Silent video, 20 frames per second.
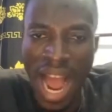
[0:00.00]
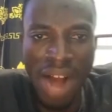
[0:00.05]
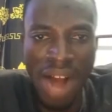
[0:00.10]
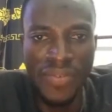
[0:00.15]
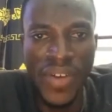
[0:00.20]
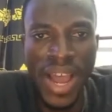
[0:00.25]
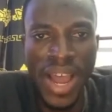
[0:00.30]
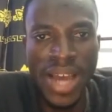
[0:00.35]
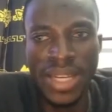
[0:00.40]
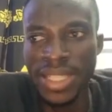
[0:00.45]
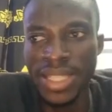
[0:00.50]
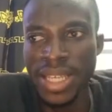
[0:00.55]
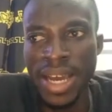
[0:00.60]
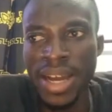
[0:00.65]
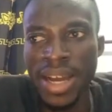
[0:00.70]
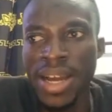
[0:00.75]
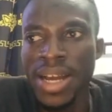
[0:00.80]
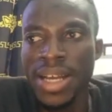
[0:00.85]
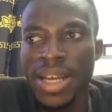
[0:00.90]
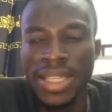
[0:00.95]
I've heard
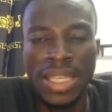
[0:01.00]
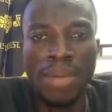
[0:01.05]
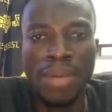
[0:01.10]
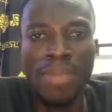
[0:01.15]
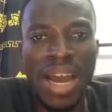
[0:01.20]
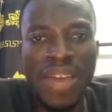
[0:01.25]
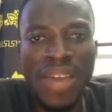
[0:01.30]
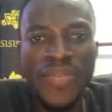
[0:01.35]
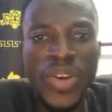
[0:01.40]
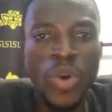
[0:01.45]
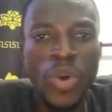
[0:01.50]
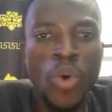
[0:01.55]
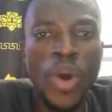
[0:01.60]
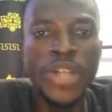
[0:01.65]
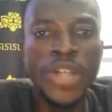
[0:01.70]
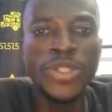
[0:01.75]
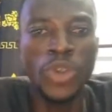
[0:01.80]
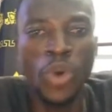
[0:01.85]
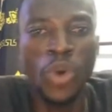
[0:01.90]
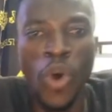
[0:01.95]
say some are even
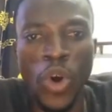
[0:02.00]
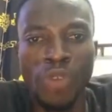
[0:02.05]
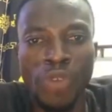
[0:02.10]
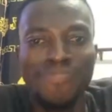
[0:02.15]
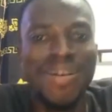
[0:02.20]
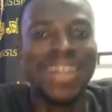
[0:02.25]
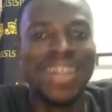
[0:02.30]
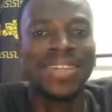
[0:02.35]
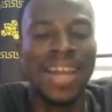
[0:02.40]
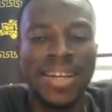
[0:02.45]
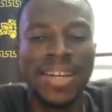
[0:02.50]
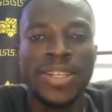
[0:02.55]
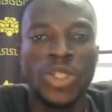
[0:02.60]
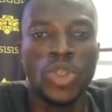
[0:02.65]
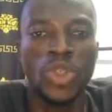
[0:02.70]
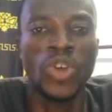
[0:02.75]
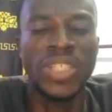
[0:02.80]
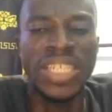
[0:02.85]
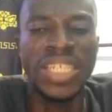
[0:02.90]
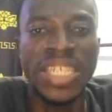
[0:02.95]
going to court, but that
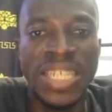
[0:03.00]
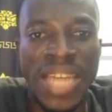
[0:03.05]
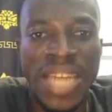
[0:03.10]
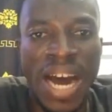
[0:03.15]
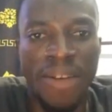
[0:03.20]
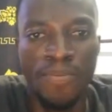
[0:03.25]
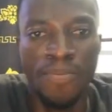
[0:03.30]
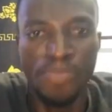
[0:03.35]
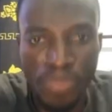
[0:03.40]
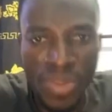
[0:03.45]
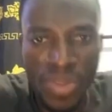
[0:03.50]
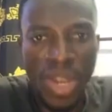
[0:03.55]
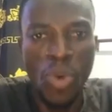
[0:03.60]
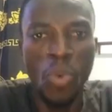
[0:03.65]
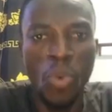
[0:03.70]
is not enough.